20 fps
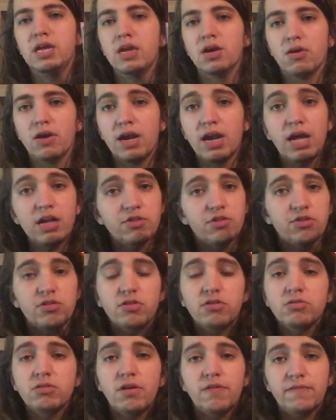year, and I
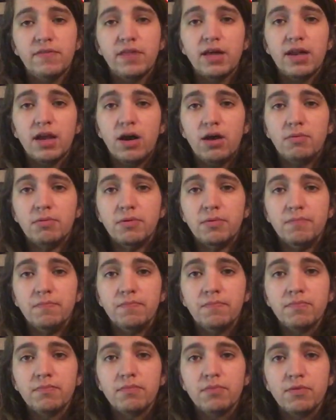still love that
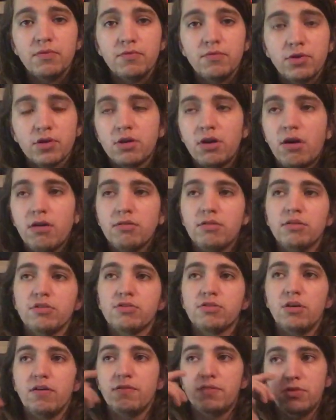album,
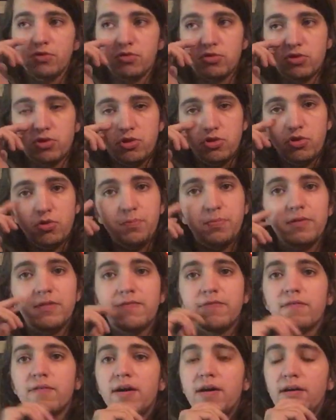regardless of their stupid
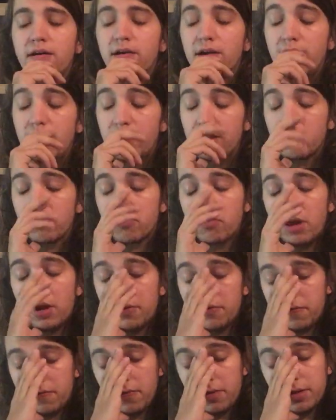uh,
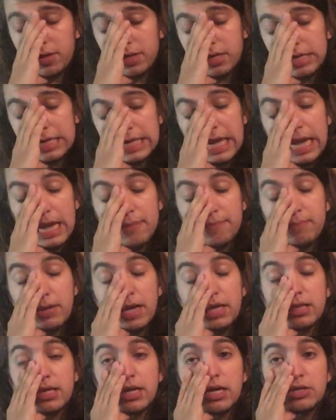crowd-funded
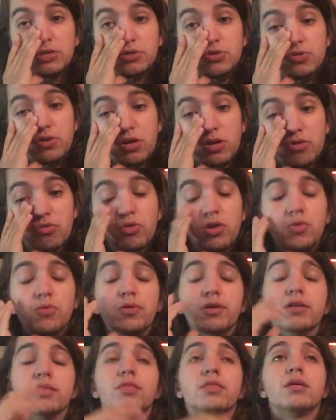campaign that I do not agree
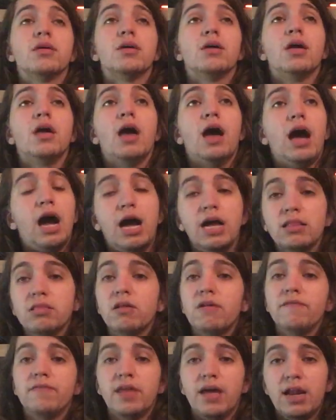with. I
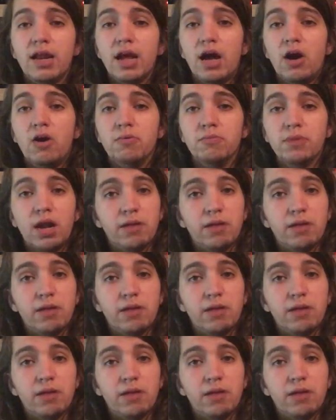love that album,